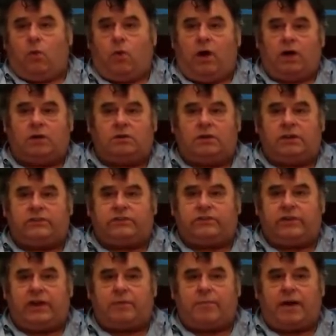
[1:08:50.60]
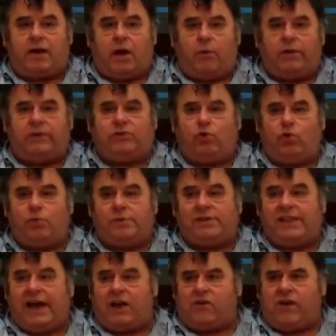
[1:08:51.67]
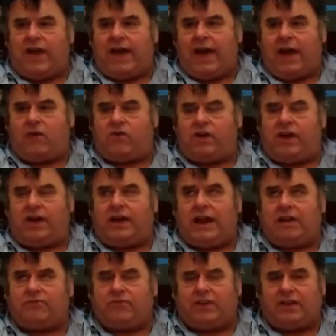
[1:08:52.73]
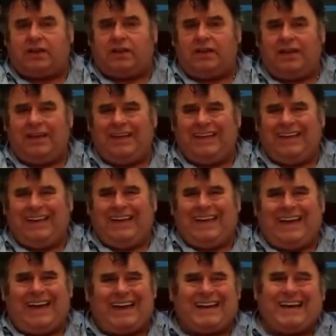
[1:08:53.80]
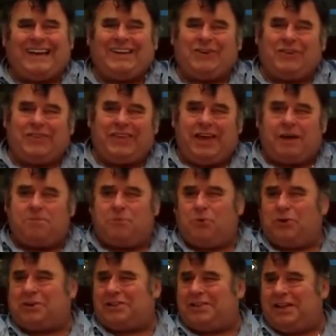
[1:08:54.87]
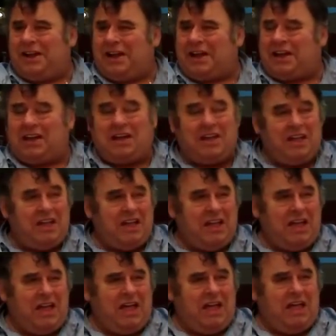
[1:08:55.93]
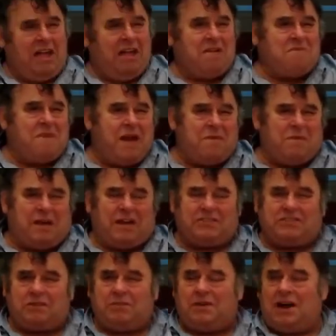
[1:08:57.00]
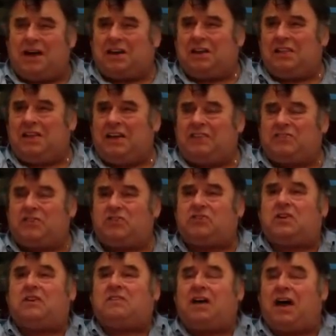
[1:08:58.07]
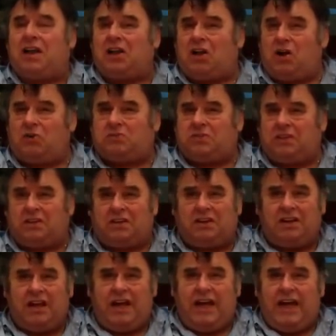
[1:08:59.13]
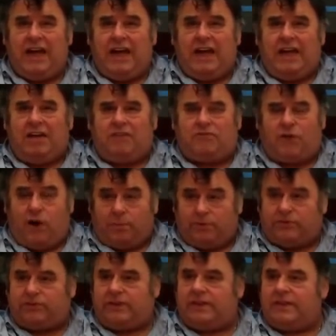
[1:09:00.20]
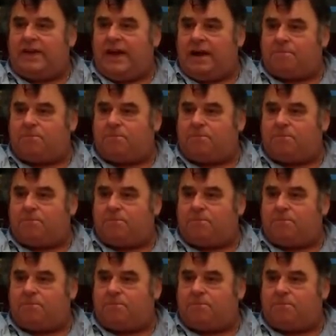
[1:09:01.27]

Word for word: Well, let's see, am I going to a malaria area in Africa? I got to go to the airport clinic, maybe get some inoculations, or I've got to go to the pharmacy in the